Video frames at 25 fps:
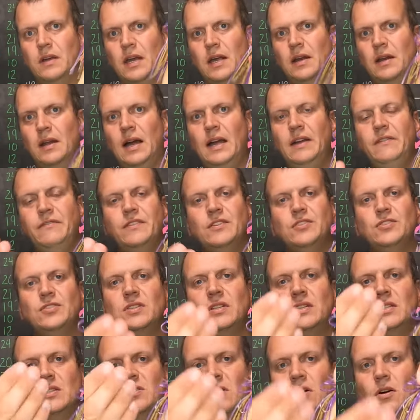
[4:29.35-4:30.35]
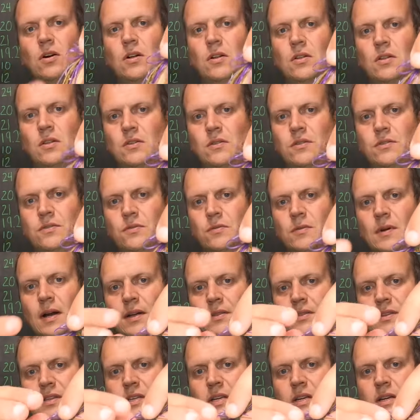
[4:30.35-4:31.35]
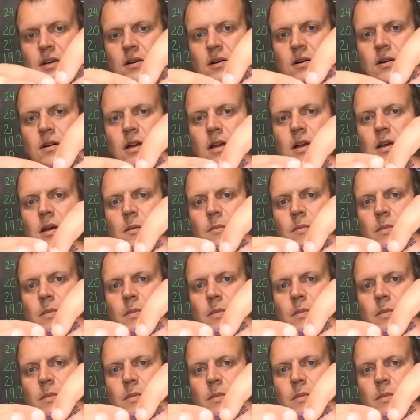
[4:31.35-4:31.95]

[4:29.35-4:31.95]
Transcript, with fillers: And I fish these all throughout the year,